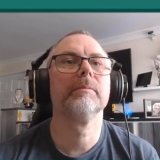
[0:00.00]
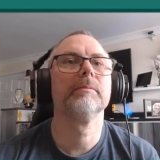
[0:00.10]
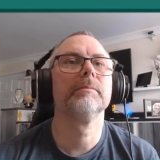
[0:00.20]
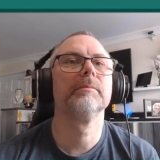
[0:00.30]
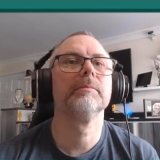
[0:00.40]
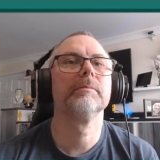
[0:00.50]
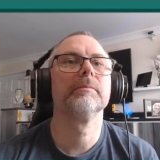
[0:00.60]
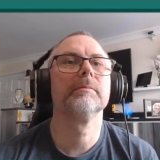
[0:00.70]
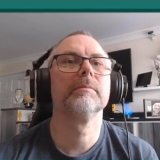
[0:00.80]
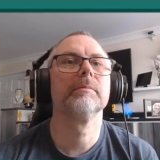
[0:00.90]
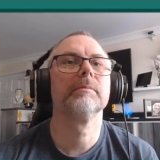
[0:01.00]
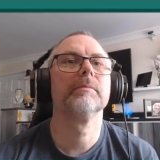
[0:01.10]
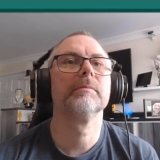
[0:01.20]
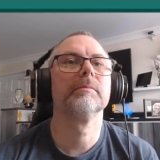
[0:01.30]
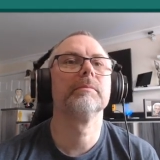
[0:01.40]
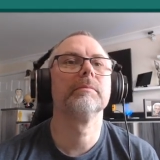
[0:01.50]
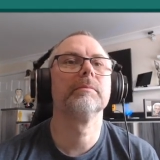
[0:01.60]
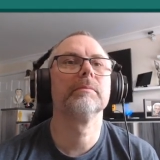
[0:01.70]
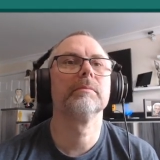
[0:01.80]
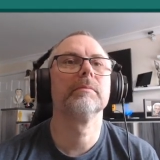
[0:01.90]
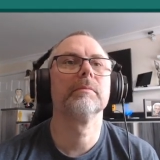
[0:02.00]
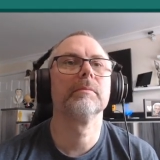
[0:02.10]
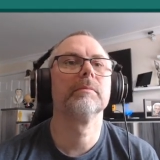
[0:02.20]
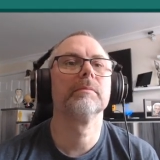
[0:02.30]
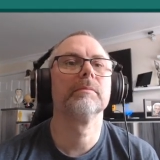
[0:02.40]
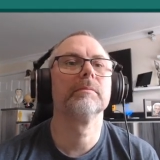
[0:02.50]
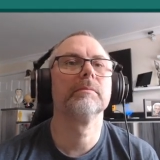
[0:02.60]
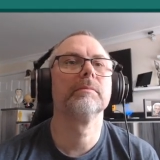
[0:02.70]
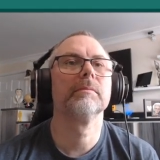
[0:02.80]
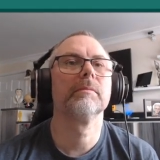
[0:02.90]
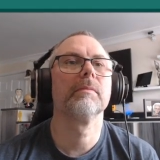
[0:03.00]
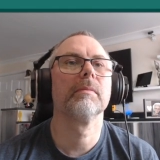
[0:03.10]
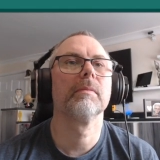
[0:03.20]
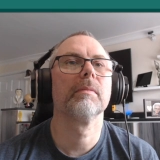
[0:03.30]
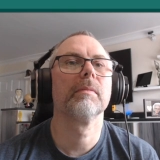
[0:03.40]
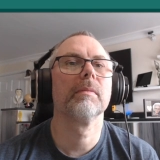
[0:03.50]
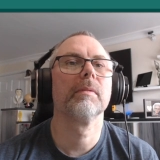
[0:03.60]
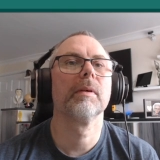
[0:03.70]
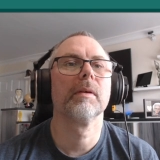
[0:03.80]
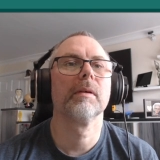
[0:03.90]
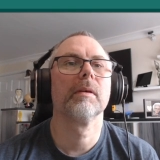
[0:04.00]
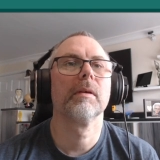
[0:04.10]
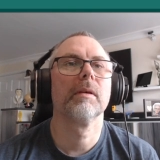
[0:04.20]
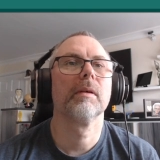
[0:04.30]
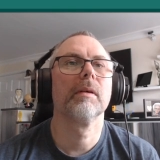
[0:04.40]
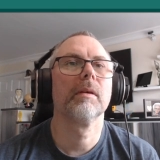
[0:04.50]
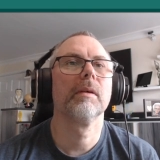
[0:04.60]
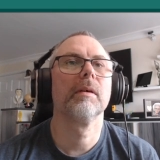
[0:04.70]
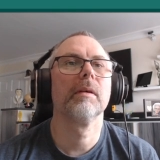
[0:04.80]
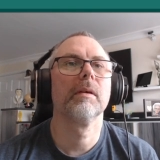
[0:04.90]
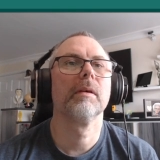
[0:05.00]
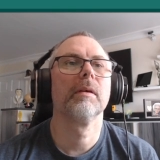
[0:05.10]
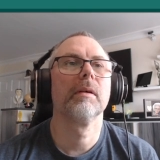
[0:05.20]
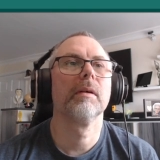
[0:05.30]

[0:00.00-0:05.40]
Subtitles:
(silence)